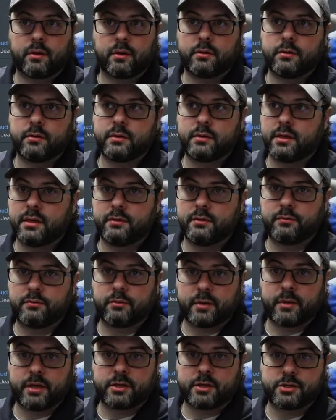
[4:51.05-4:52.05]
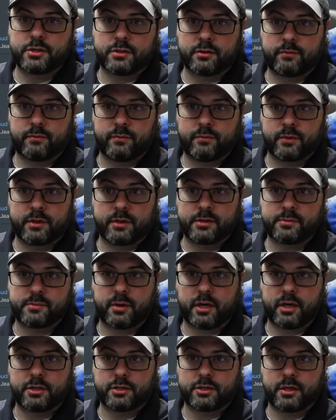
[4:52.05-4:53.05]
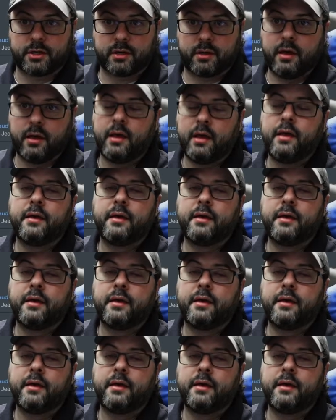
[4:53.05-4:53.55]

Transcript: all the information for this project.